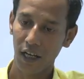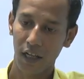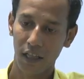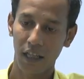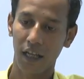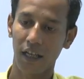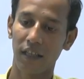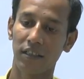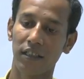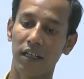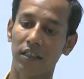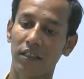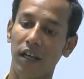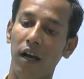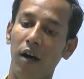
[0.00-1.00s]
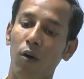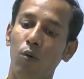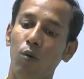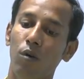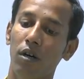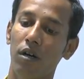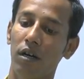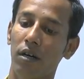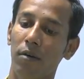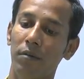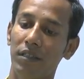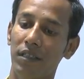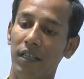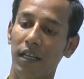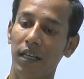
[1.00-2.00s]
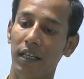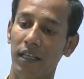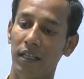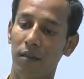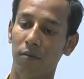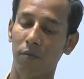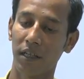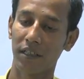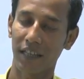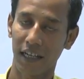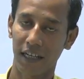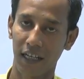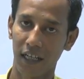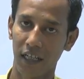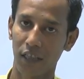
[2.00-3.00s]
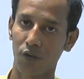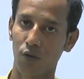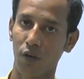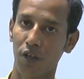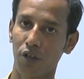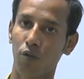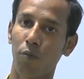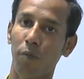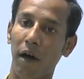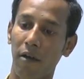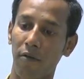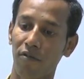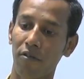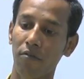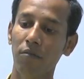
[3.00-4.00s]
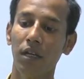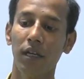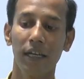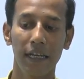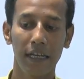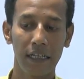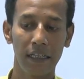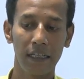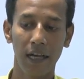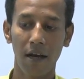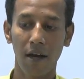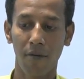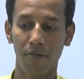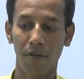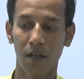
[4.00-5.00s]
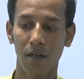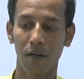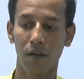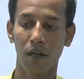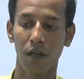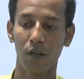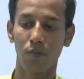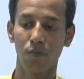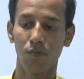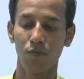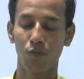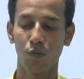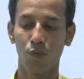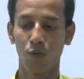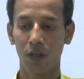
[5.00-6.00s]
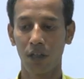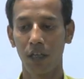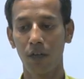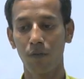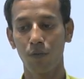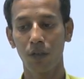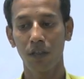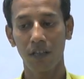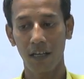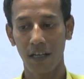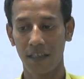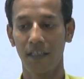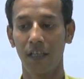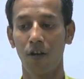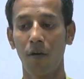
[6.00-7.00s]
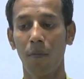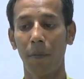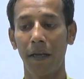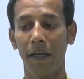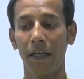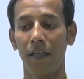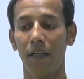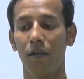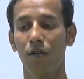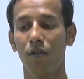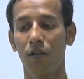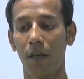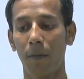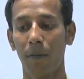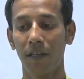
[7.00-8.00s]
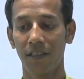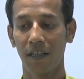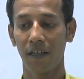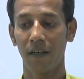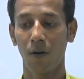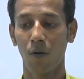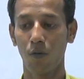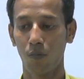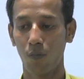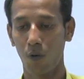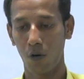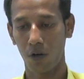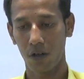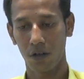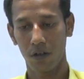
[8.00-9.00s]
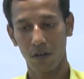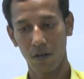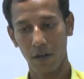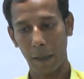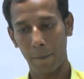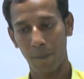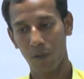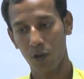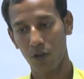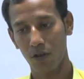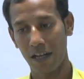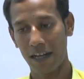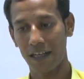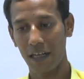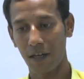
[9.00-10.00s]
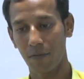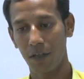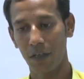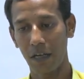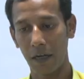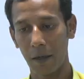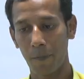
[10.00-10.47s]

the results, how basically my circuit is going to perform in the after working with the IC compiler. Okay, place and route mode. Okay, so that can be done.